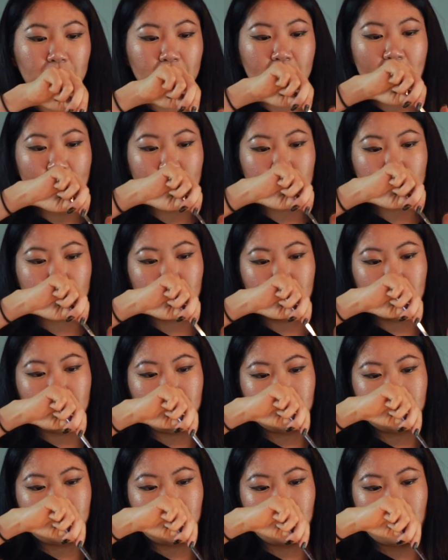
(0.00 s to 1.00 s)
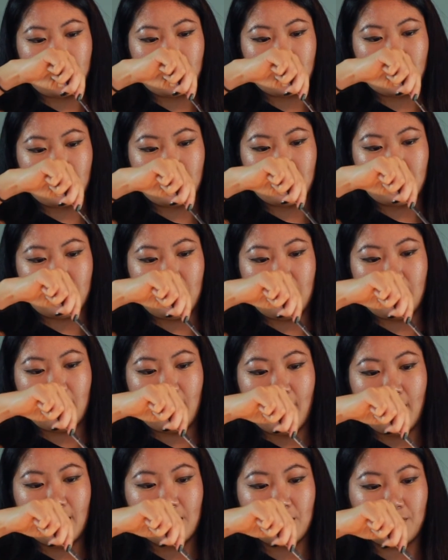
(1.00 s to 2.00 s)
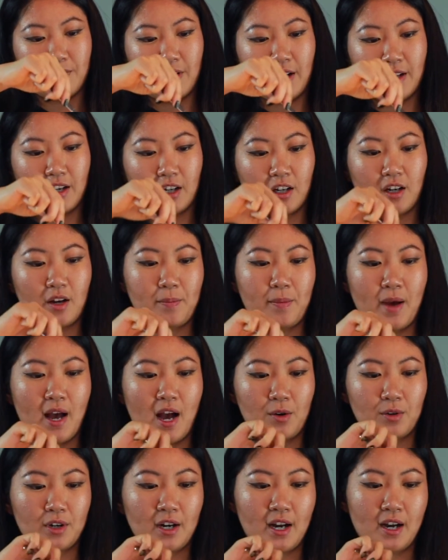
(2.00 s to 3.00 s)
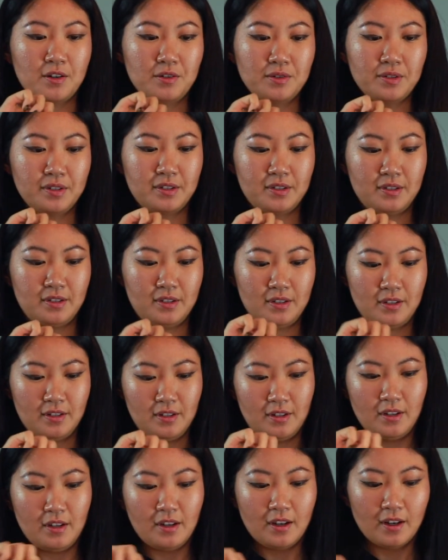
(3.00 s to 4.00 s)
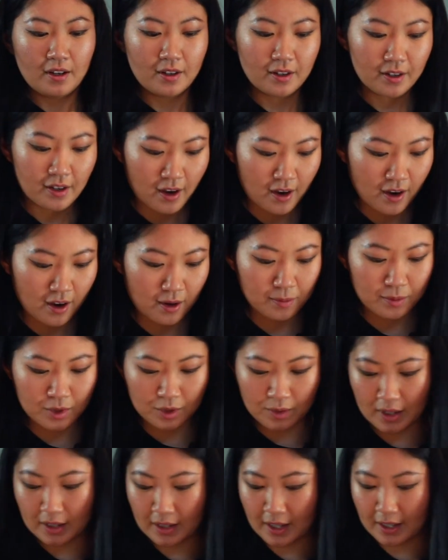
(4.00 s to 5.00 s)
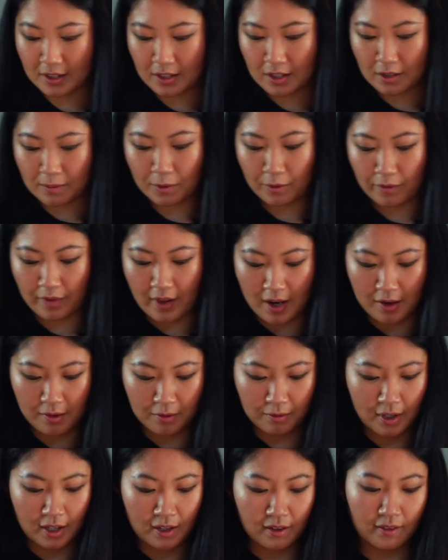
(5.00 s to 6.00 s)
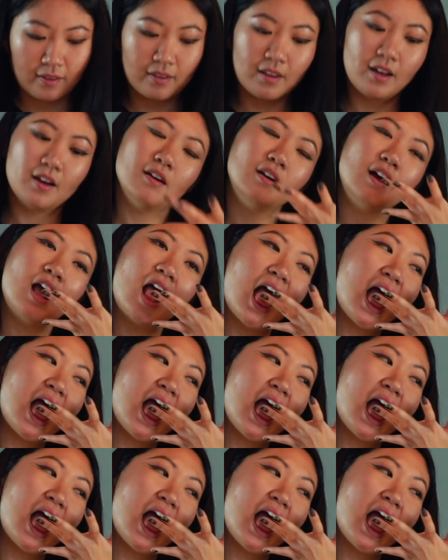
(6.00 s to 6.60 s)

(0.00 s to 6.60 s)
natural, so it's just an Ayurvedic powerhouse. So I like to move that right in there.